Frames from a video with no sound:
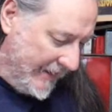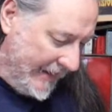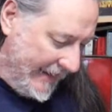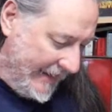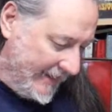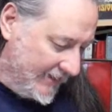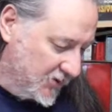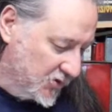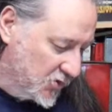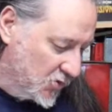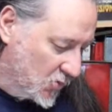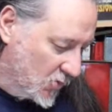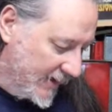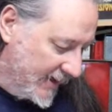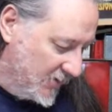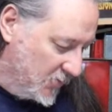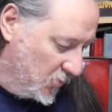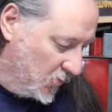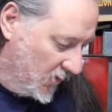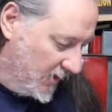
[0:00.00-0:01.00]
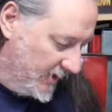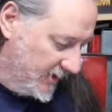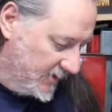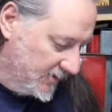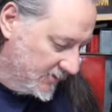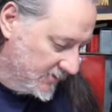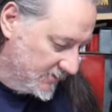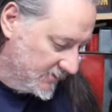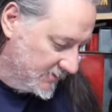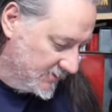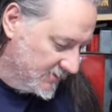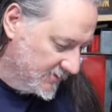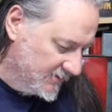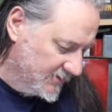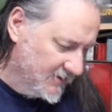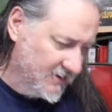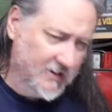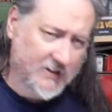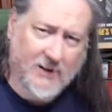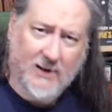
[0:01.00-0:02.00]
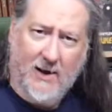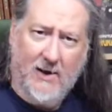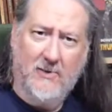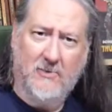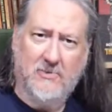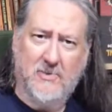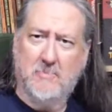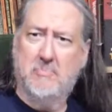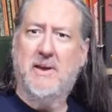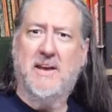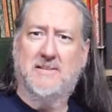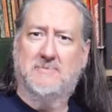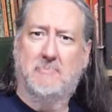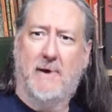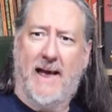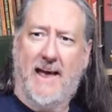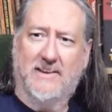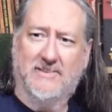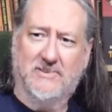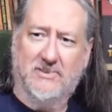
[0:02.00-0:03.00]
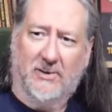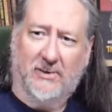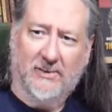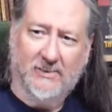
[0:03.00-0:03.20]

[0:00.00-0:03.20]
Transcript: Ed Greenwood. You know, the Beastmaster.